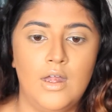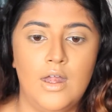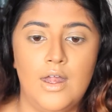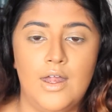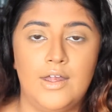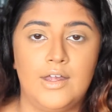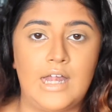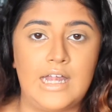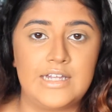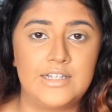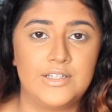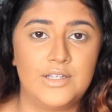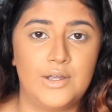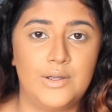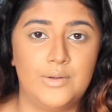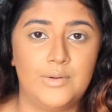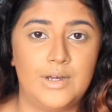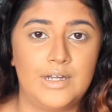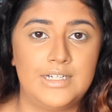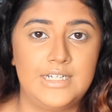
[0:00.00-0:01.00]
Okay,
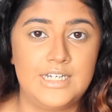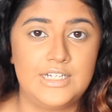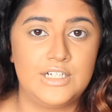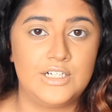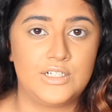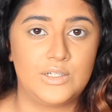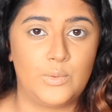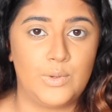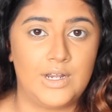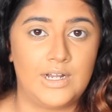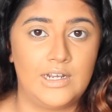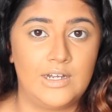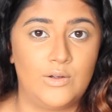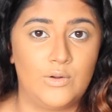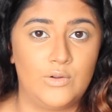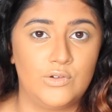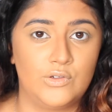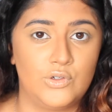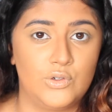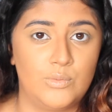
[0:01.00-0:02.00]
so I did just quickly
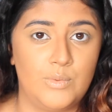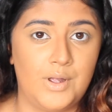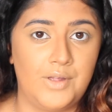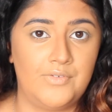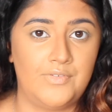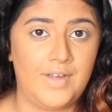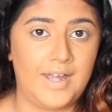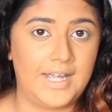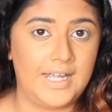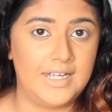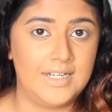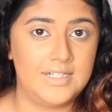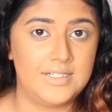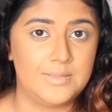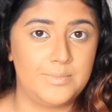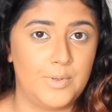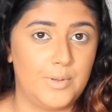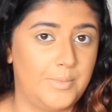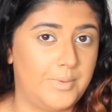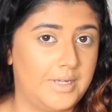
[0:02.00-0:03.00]
contour my face,
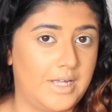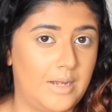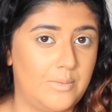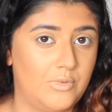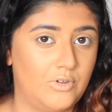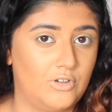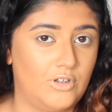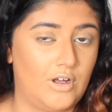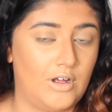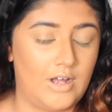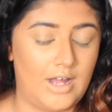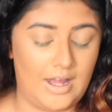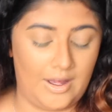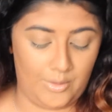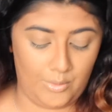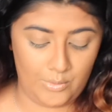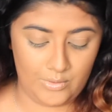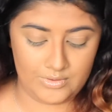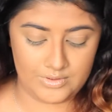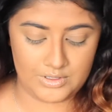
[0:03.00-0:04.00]
but my camera cut
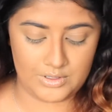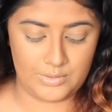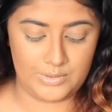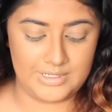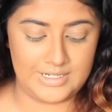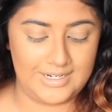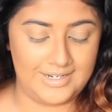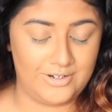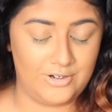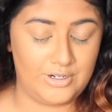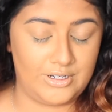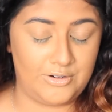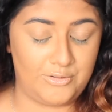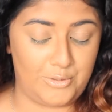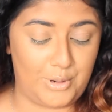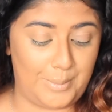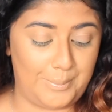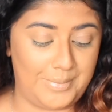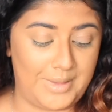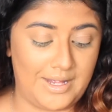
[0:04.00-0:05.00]
out, so it didn't
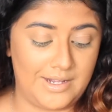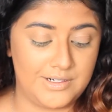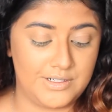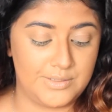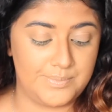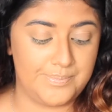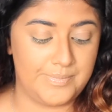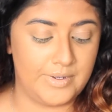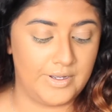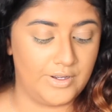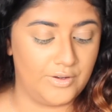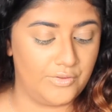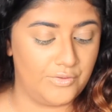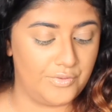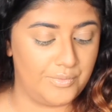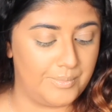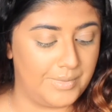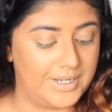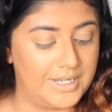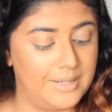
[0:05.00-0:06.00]
grab that bit of
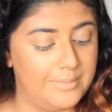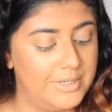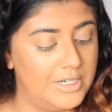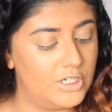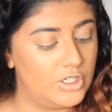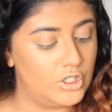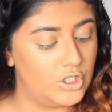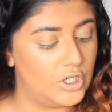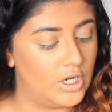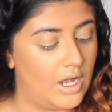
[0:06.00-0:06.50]
my image.